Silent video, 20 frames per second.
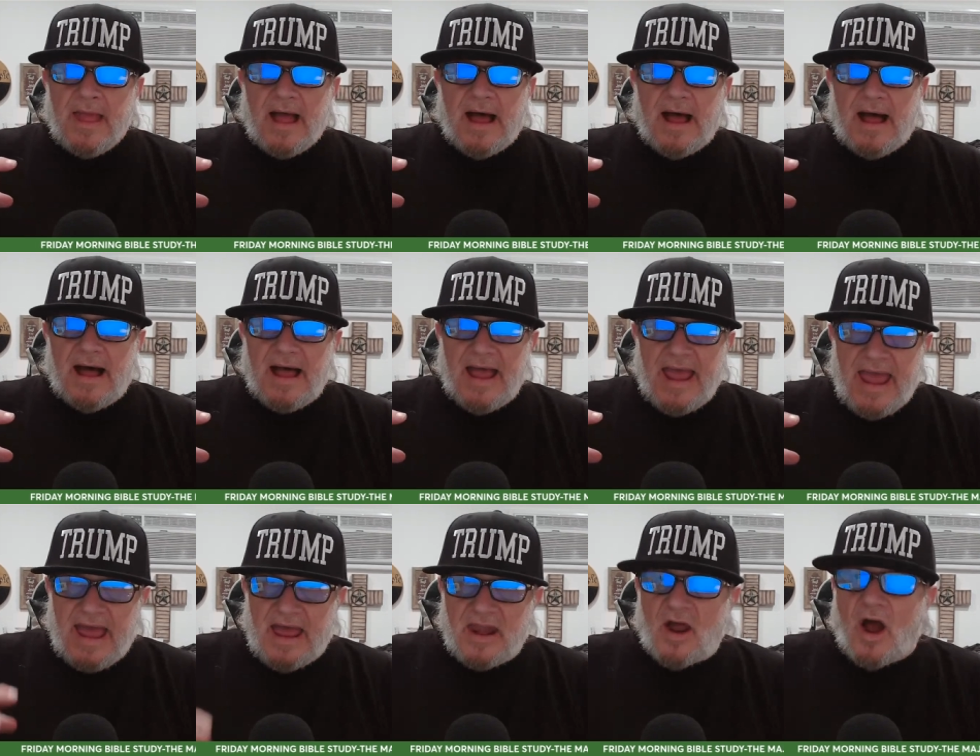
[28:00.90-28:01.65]
uh,
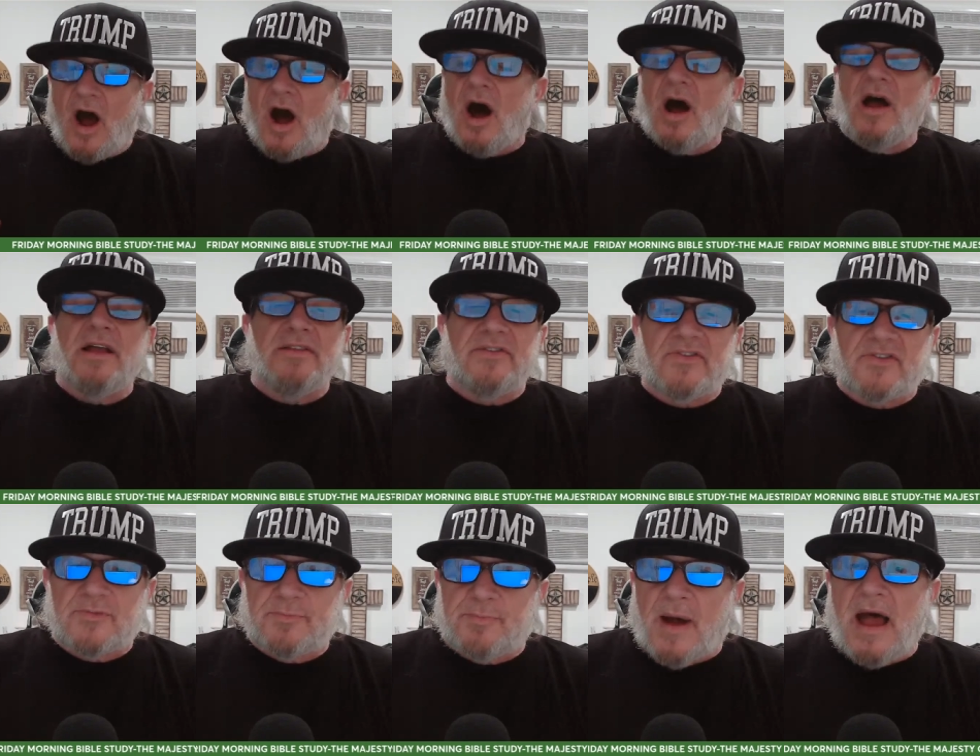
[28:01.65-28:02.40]
and
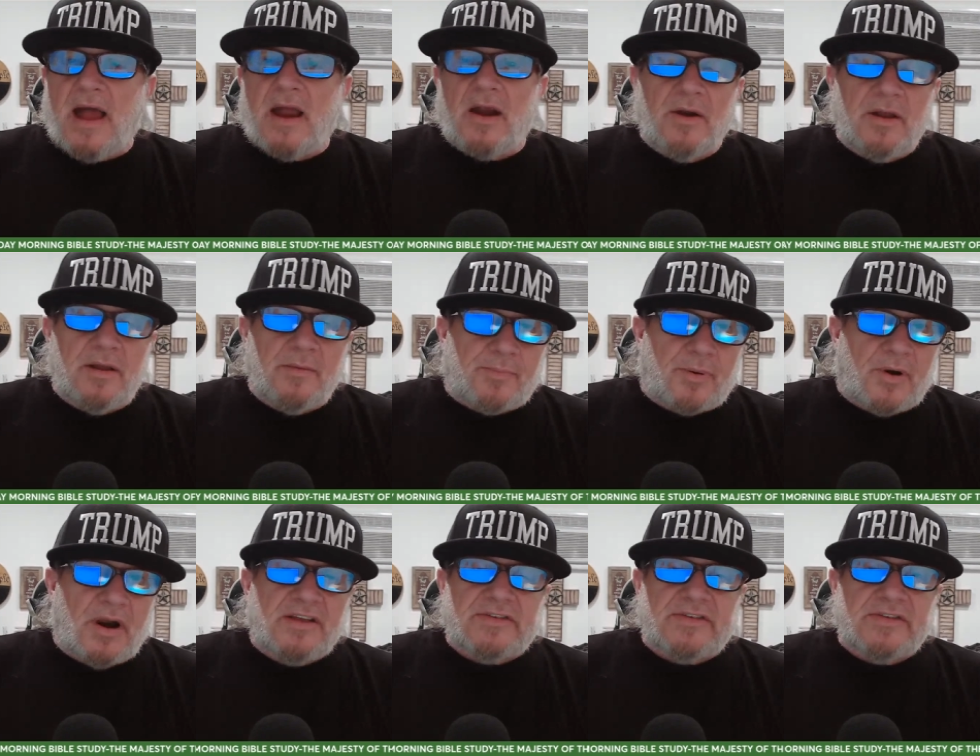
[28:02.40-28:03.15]
awe-inspiring
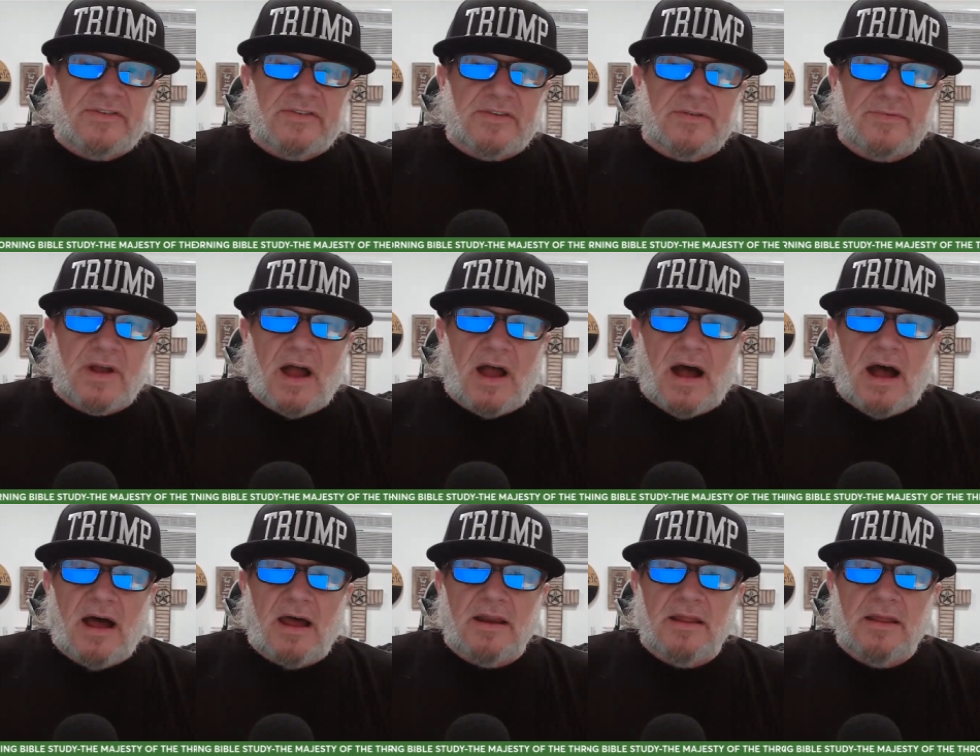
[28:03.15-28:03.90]
presence of
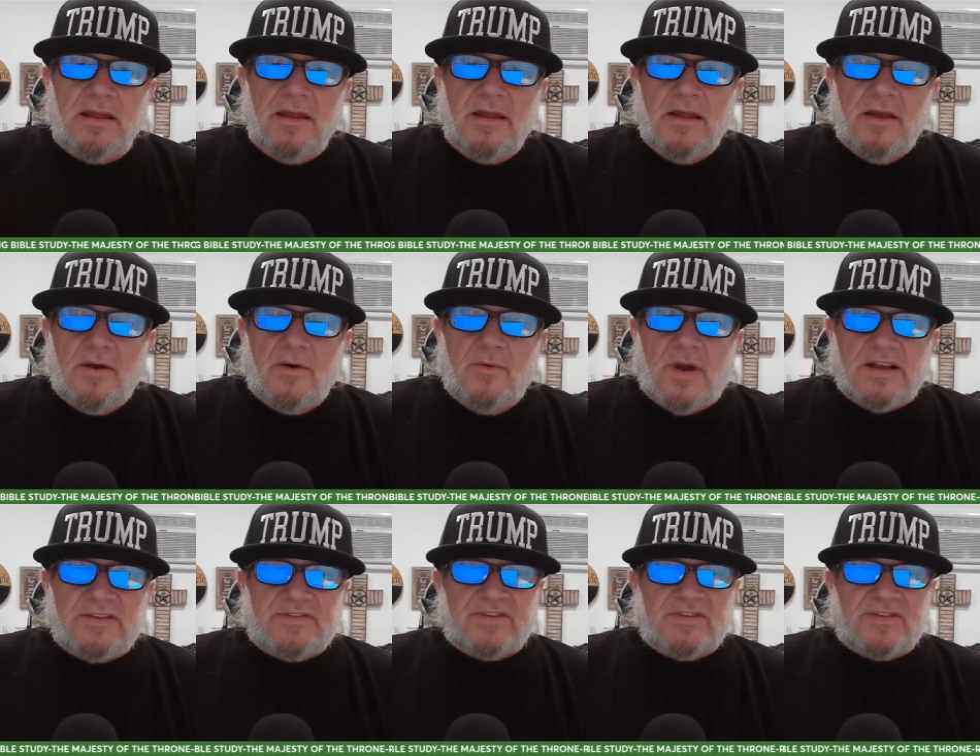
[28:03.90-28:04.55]
God, right?